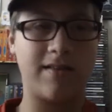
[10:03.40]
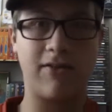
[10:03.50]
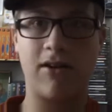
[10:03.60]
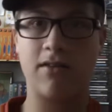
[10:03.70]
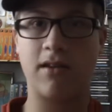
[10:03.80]

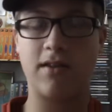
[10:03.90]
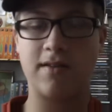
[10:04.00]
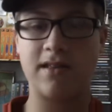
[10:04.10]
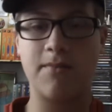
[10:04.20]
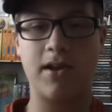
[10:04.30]
long, so I
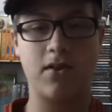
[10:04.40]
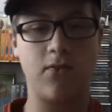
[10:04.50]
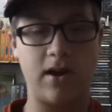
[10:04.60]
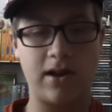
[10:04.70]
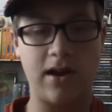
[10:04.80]
just need to make a
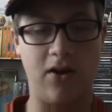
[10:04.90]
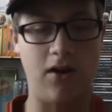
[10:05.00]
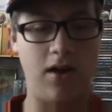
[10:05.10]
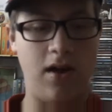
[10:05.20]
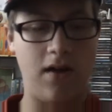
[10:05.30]
video.
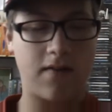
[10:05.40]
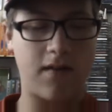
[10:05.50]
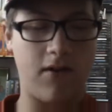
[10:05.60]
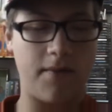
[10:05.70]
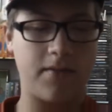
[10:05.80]

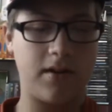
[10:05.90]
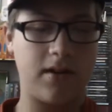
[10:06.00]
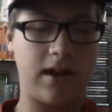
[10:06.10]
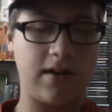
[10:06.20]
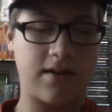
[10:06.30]
So
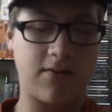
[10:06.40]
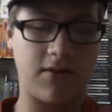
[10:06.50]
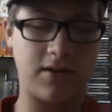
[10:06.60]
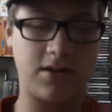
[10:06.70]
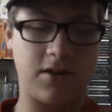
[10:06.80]
I just
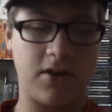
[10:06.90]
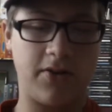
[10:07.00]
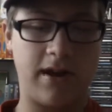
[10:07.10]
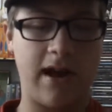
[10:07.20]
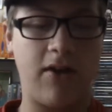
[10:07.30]
want to show you
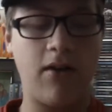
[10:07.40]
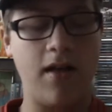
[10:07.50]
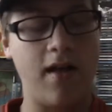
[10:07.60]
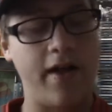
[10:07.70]
it now.